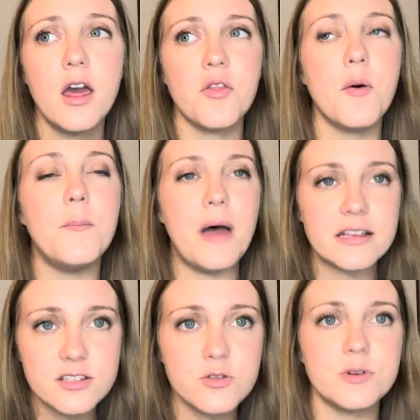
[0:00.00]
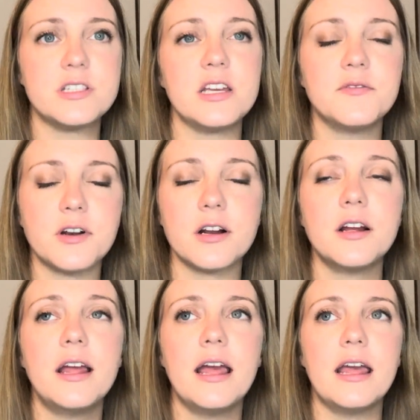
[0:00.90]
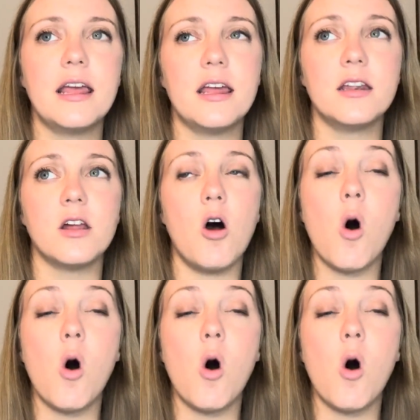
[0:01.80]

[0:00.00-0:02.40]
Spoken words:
the best receiver in